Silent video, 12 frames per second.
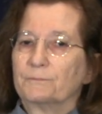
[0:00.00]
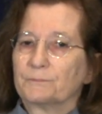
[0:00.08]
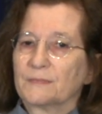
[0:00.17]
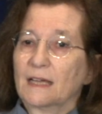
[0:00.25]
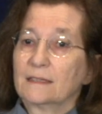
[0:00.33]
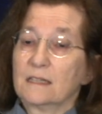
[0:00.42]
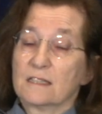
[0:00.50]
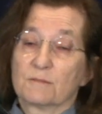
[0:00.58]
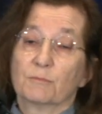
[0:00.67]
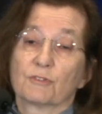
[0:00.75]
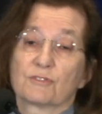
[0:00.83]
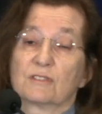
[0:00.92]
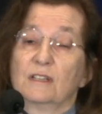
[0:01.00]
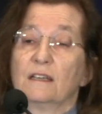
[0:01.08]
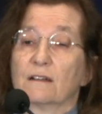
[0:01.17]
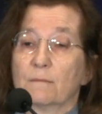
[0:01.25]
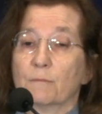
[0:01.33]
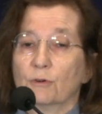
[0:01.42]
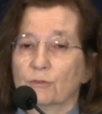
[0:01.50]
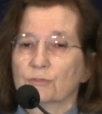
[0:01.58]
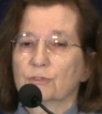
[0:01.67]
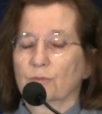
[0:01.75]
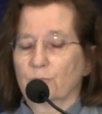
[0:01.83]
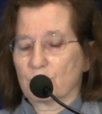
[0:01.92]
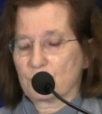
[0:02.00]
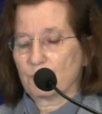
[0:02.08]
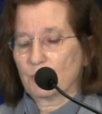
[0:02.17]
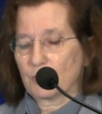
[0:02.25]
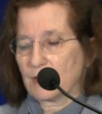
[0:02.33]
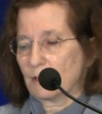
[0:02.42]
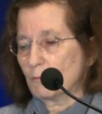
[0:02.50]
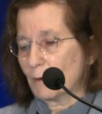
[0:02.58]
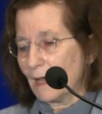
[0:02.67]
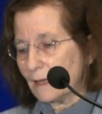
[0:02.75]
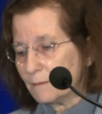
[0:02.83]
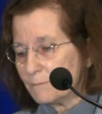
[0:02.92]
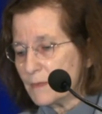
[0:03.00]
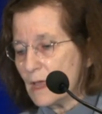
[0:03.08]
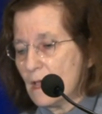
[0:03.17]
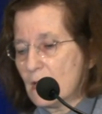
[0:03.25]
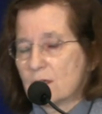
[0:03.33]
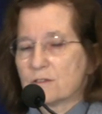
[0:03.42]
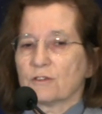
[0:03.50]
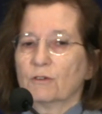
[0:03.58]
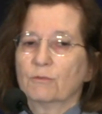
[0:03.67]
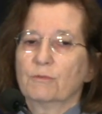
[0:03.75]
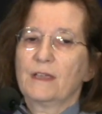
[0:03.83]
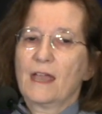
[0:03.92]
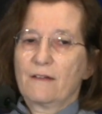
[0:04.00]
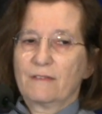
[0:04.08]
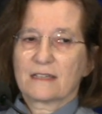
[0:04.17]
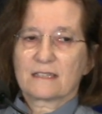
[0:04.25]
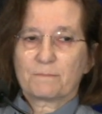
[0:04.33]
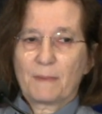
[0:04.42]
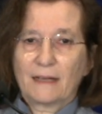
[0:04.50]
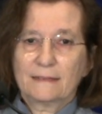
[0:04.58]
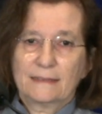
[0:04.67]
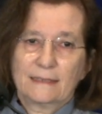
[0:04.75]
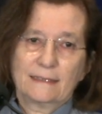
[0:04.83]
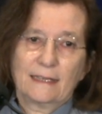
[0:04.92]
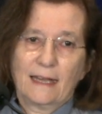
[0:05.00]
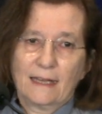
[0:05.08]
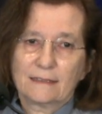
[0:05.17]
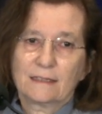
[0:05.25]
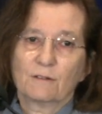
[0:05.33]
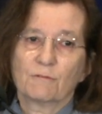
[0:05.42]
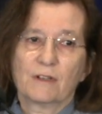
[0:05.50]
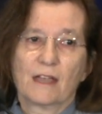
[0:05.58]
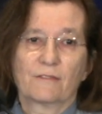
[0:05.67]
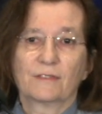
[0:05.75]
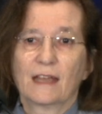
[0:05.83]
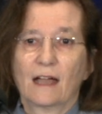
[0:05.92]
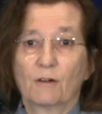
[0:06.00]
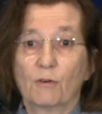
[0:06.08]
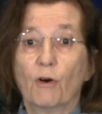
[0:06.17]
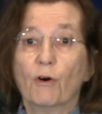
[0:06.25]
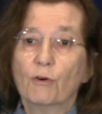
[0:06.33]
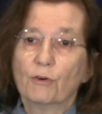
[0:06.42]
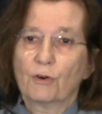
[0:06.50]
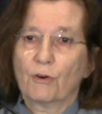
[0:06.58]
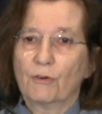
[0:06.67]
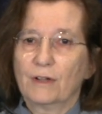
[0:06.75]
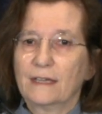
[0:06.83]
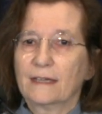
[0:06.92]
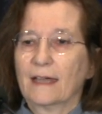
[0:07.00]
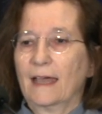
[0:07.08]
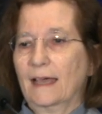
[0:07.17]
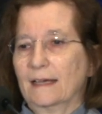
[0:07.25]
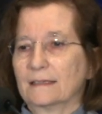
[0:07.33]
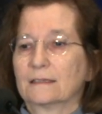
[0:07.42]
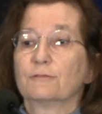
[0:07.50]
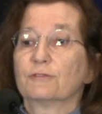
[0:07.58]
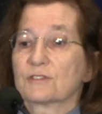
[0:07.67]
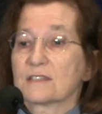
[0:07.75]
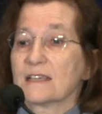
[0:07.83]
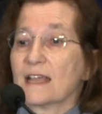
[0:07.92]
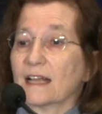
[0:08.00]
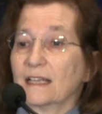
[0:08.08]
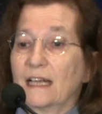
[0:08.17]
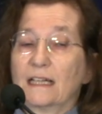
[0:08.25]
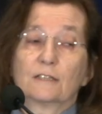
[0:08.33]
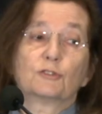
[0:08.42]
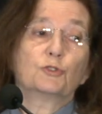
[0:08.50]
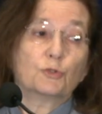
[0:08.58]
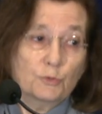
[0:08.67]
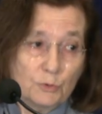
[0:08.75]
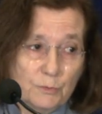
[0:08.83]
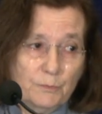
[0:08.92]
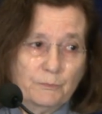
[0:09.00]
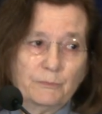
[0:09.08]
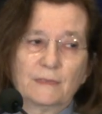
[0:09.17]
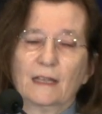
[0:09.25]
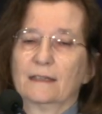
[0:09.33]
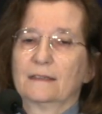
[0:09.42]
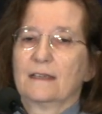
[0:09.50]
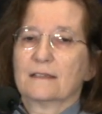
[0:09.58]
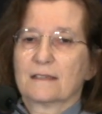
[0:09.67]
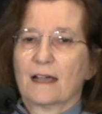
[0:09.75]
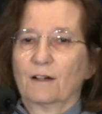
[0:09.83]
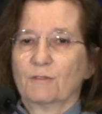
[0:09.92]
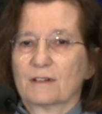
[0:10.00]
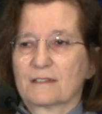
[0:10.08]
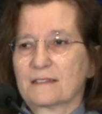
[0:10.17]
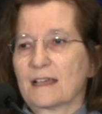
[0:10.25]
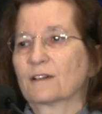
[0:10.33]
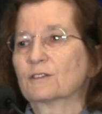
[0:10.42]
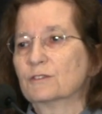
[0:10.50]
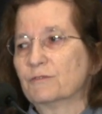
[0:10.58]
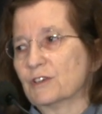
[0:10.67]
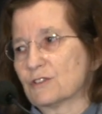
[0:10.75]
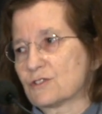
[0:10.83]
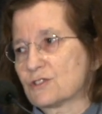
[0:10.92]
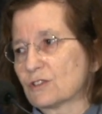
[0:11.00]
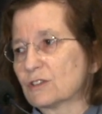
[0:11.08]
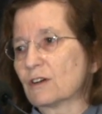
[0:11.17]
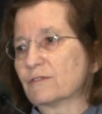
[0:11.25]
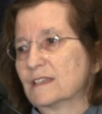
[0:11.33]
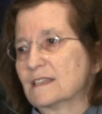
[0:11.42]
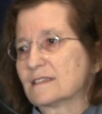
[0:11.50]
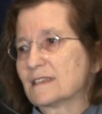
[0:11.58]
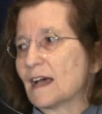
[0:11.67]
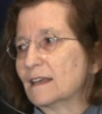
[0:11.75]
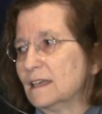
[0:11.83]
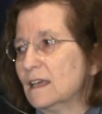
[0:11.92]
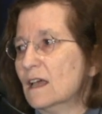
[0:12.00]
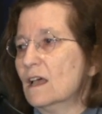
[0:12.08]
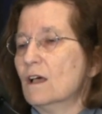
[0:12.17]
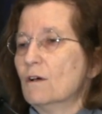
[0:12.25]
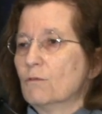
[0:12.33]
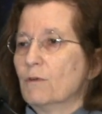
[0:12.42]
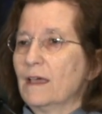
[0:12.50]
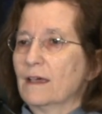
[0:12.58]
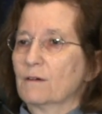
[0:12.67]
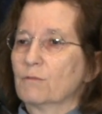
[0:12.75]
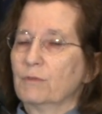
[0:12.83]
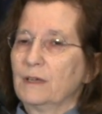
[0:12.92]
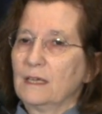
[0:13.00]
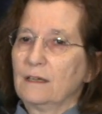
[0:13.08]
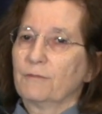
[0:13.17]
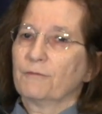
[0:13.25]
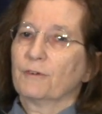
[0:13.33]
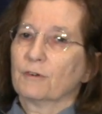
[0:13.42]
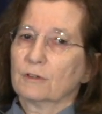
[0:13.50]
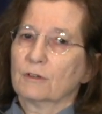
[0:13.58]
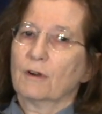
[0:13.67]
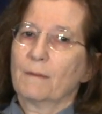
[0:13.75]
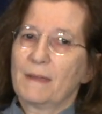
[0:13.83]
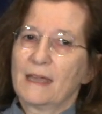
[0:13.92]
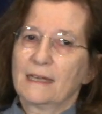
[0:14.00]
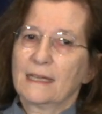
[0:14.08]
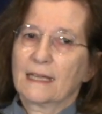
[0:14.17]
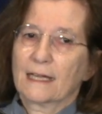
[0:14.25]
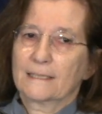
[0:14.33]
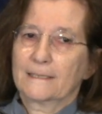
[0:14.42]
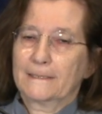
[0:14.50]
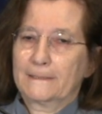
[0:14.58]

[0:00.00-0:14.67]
that is mostly remote was working well. So we have expanded that, and we have now ongoing Health for CLL 2. That is our second version of the study, where we follow American